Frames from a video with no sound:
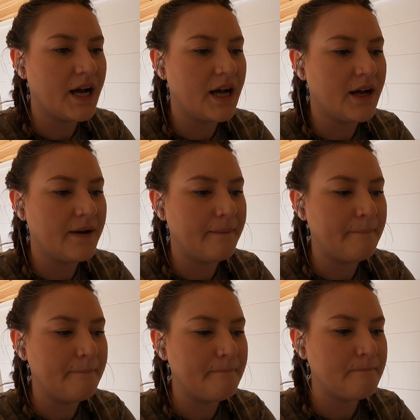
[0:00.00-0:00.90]

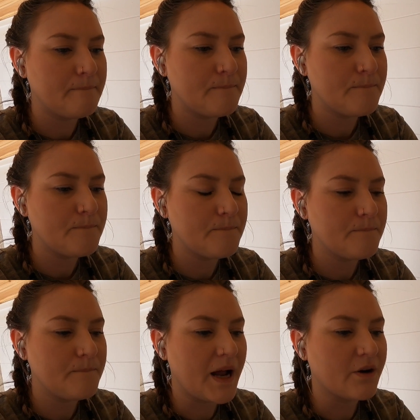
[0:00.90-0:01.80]

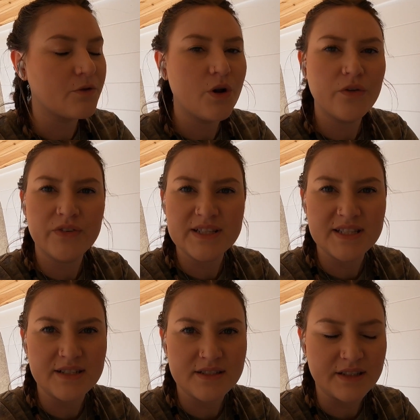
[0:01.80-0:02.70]
I don't know if it's
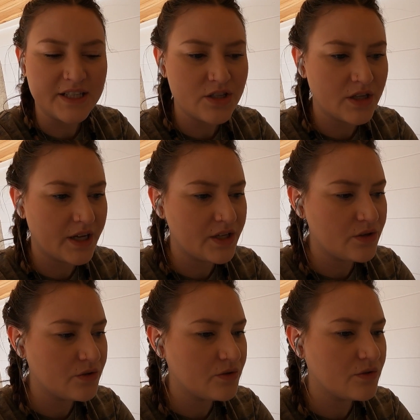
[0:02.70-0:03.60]
the insulation I
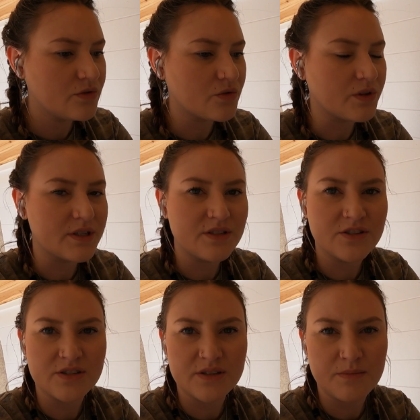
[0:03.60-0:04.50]
used or it's
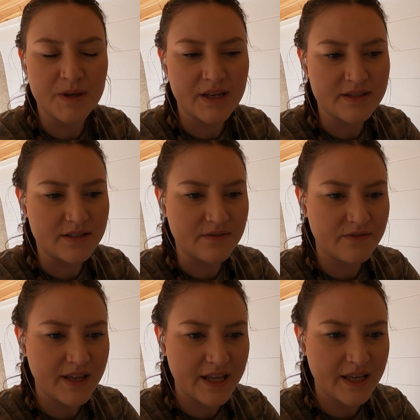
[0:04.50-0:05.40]
just because it's a
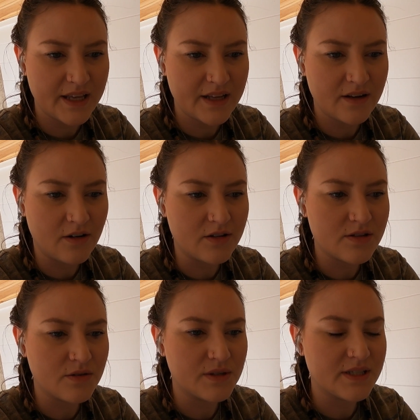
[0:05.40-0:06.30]
van.
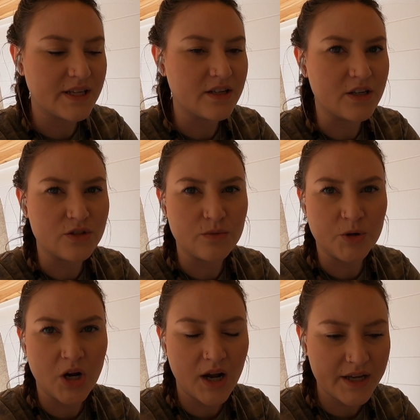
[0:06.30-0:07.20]
Also, it's like not
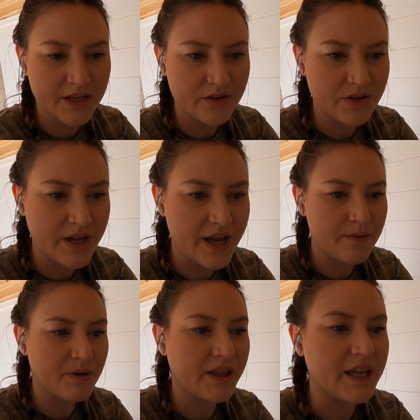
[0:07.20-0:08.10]
super hot here
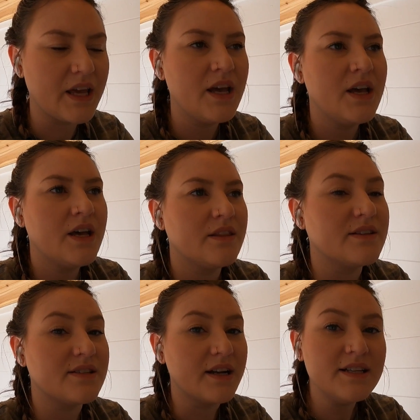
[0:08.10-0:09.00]
yet, but like
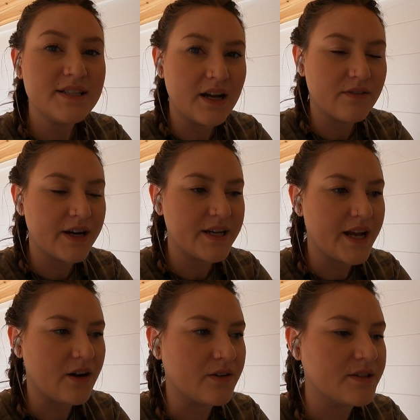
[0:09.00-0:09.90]
the sun is out right
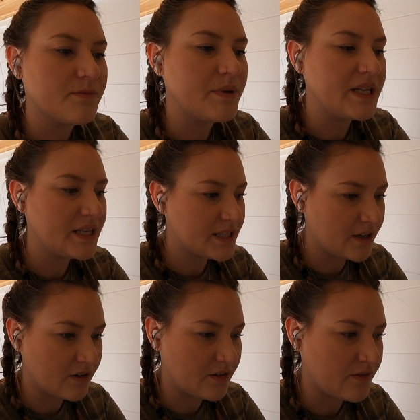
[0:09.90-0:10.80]
now. It's beating
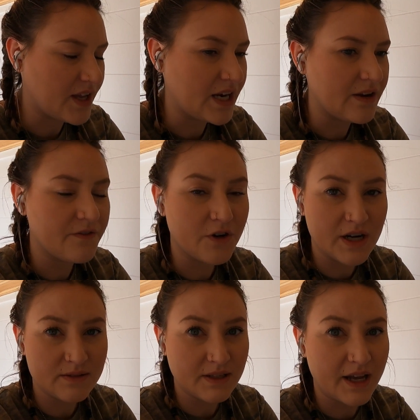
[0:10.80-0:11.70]
down on the van, and if you're
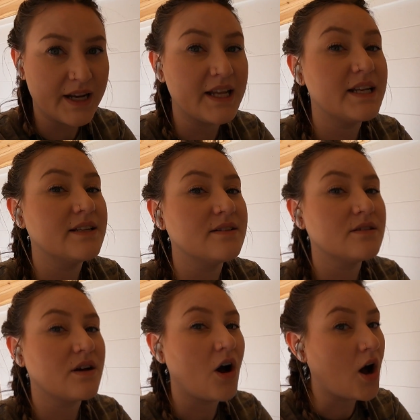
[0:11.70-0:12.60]
outside, it
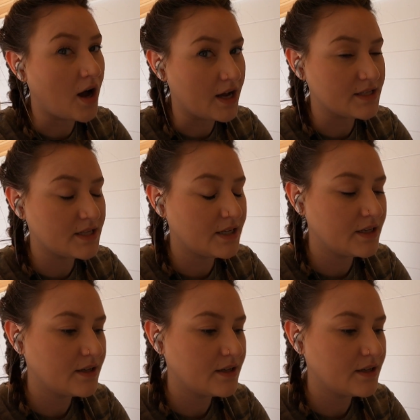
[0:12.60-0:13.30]
is hot.